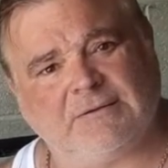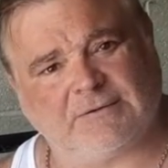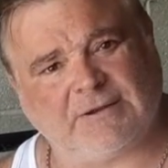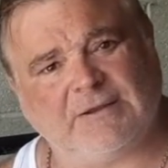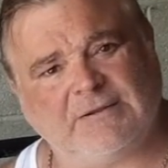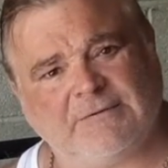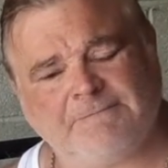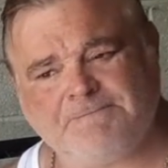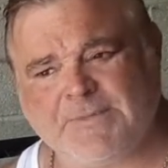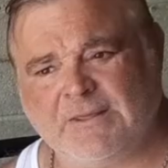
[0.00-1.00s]
Okay?
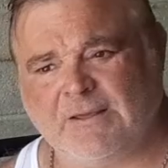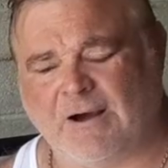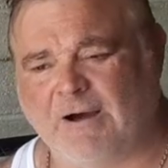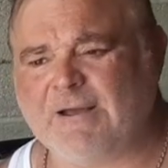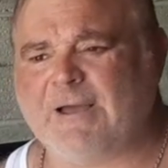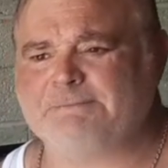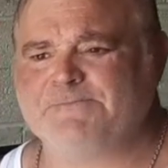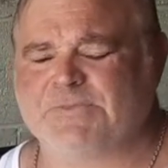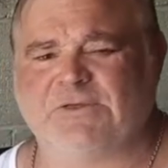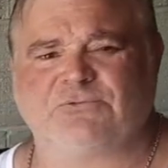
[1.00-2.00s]
Alright,
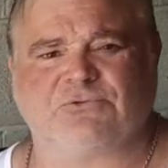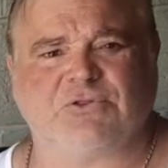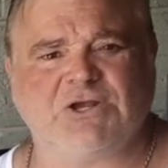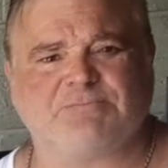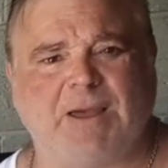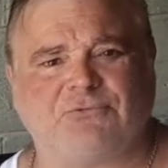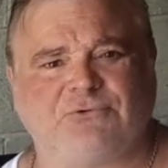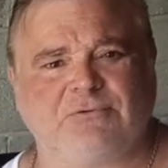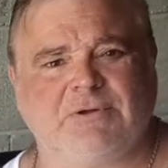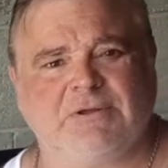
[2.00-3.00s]
this is Sledge
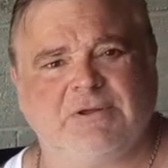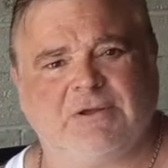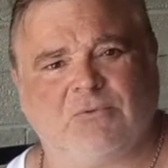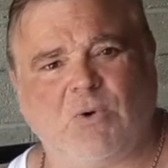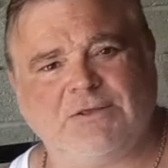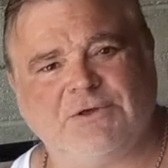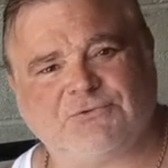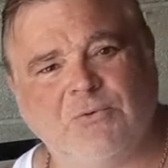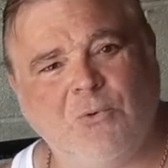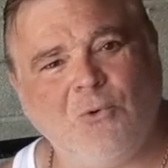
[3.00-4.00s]
Master,
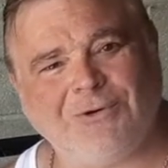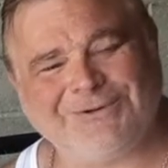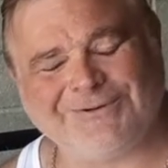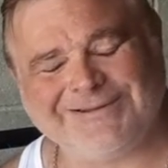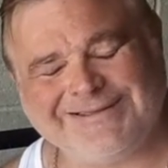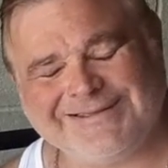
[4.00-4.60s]
Weightlifting Warrior.